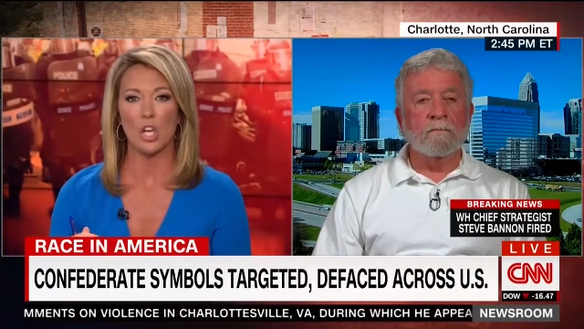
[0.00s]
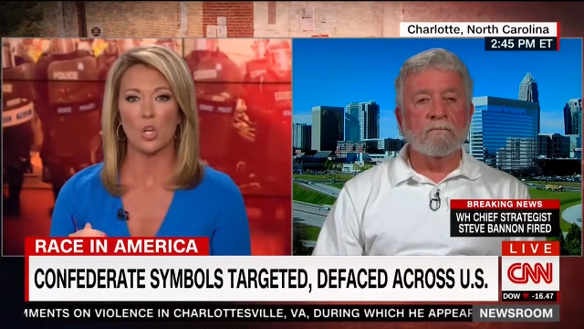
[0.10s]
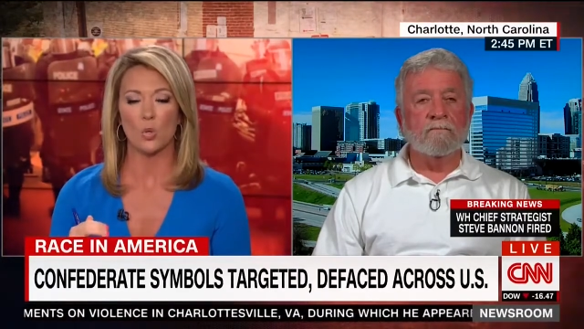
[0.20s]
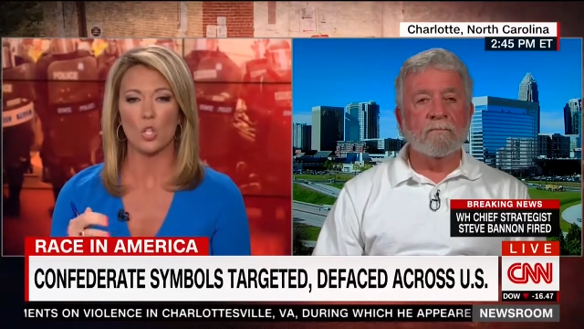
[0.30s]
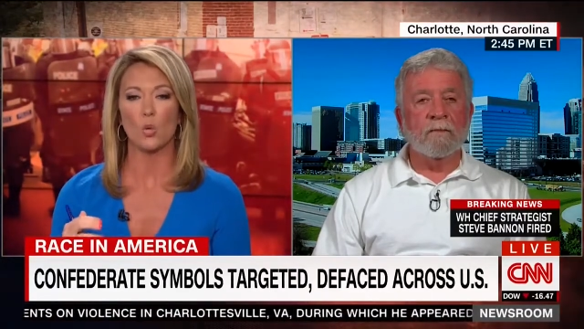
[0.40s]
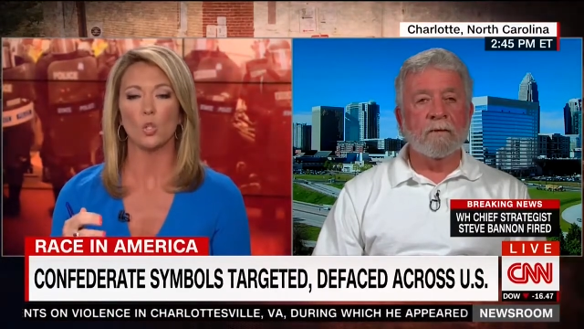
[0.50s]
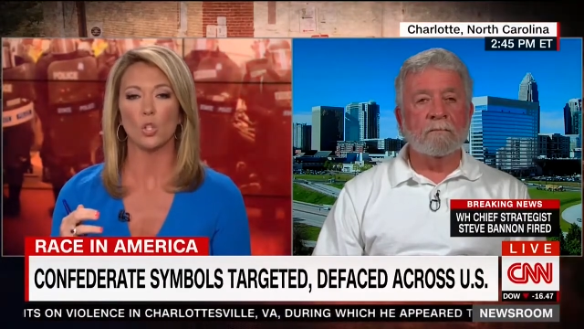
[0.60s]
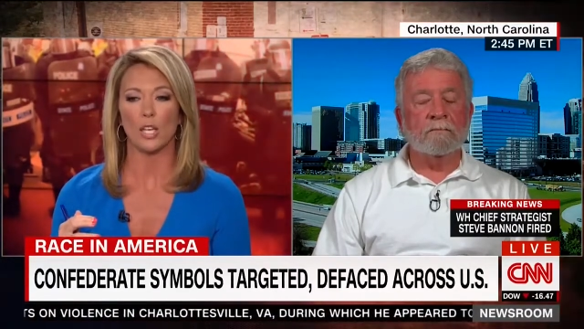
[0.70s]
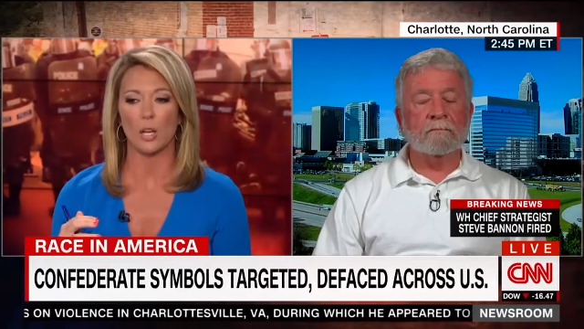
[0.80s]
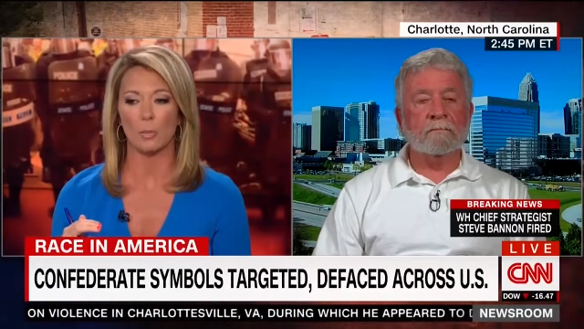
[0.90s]
Speaker 1: You know, when you
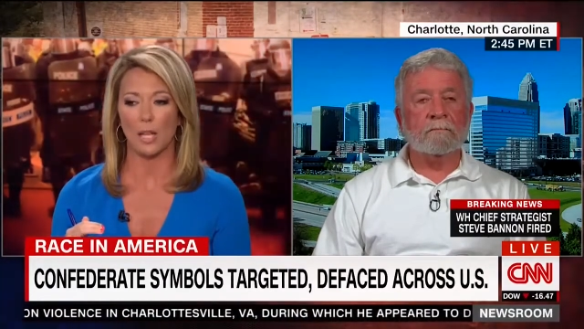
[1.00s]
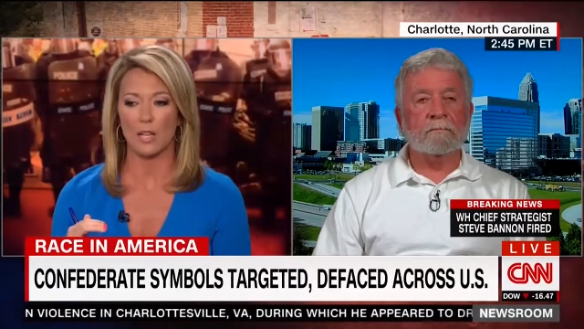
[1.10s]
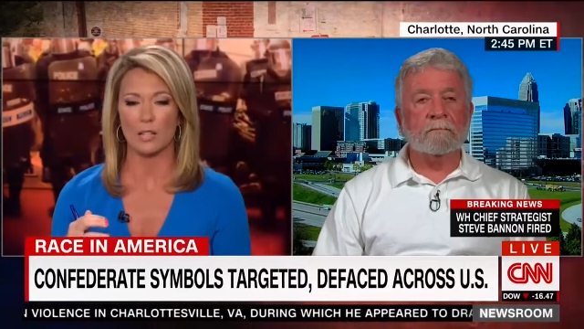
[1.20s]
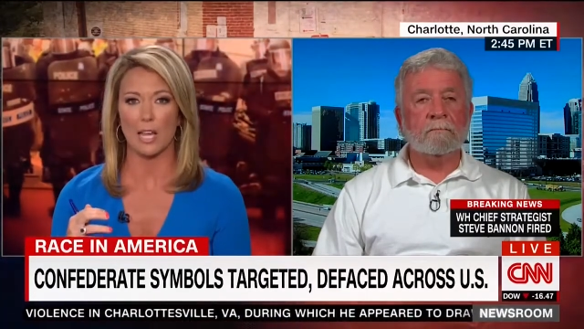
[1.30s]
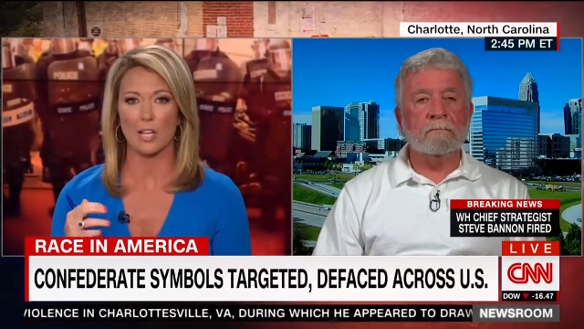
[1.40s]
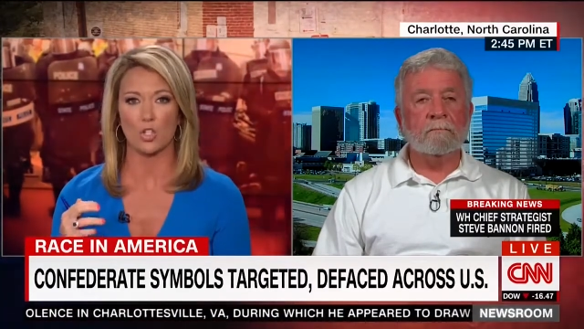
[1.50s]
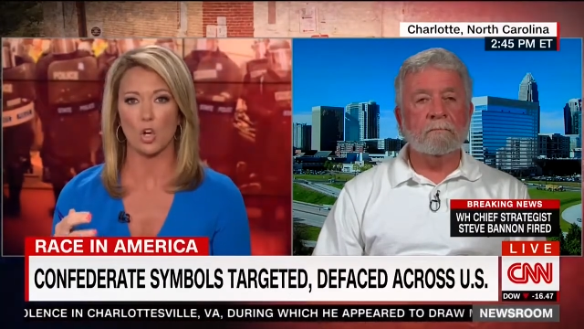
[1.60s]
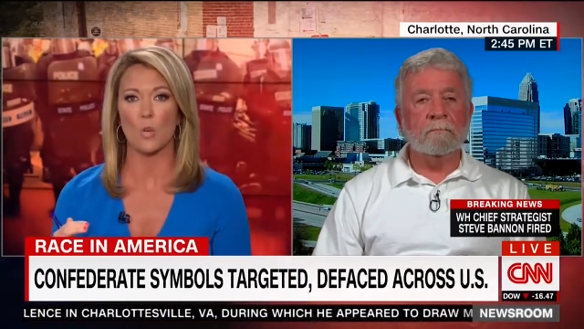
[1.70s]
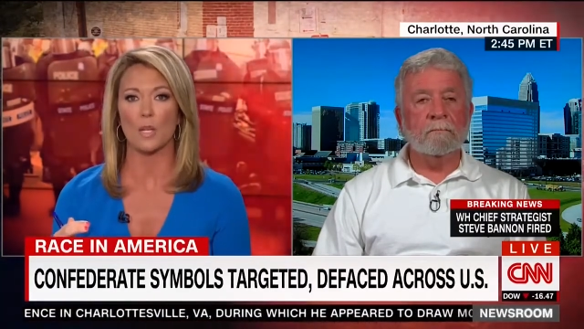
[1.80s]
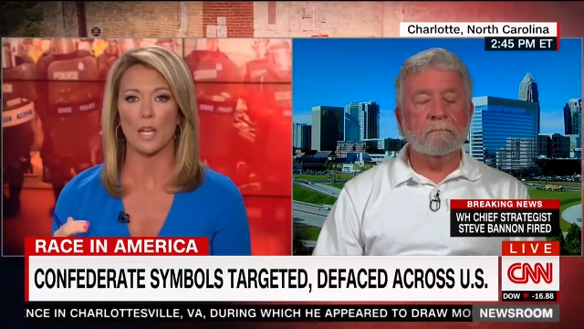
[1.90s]
look at a place like
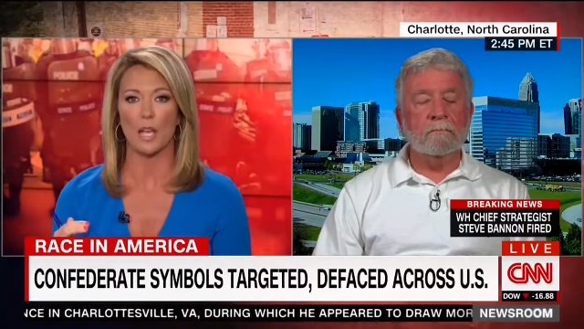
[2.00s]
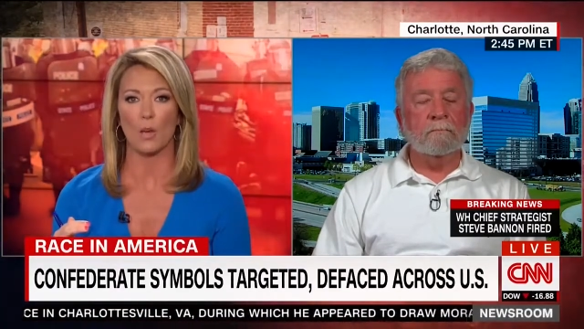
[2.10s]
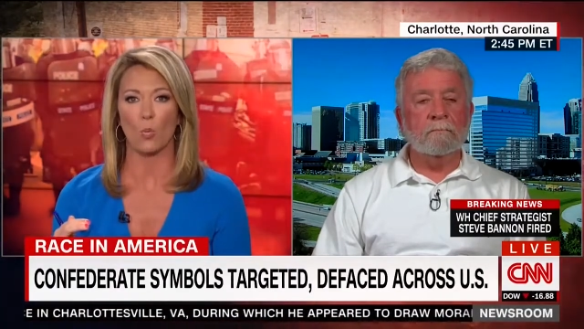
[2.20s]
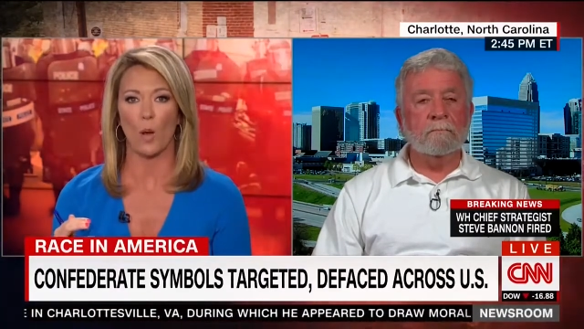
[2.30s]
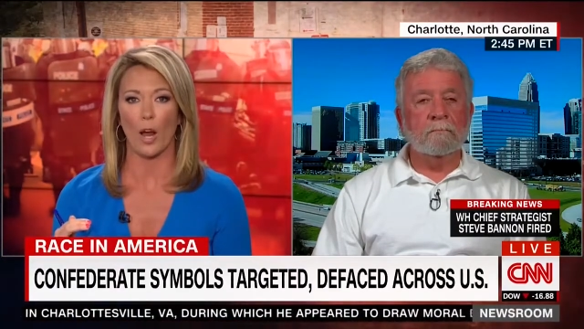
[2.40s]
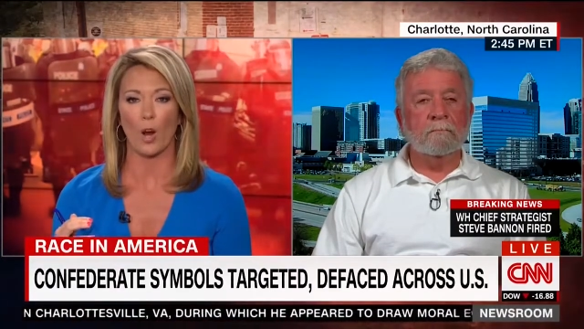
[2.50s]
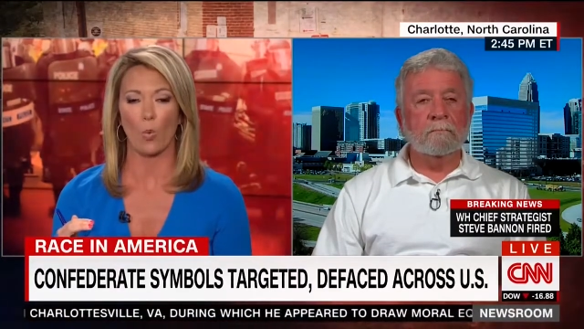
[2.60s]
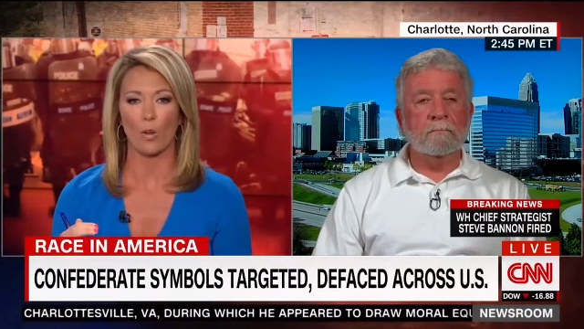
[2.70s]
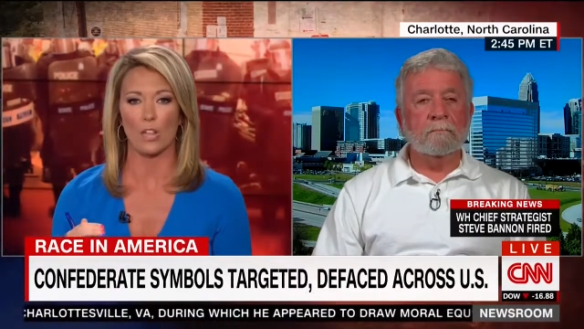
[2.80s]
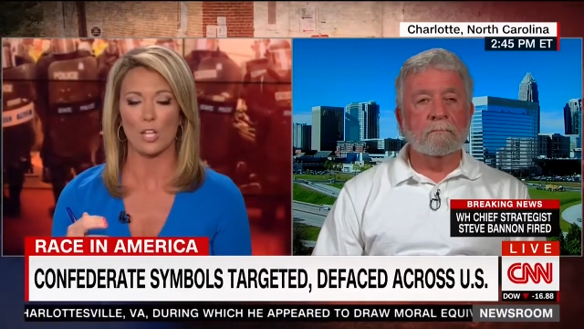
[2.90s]
Germany, where
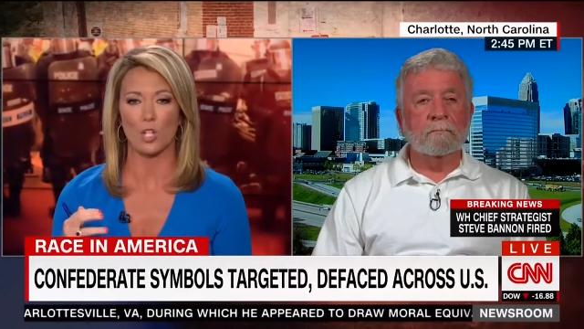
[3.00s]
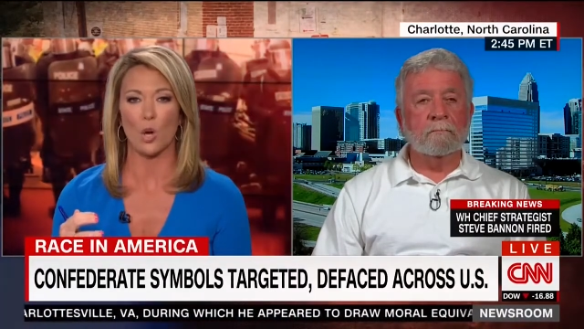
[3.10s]
where they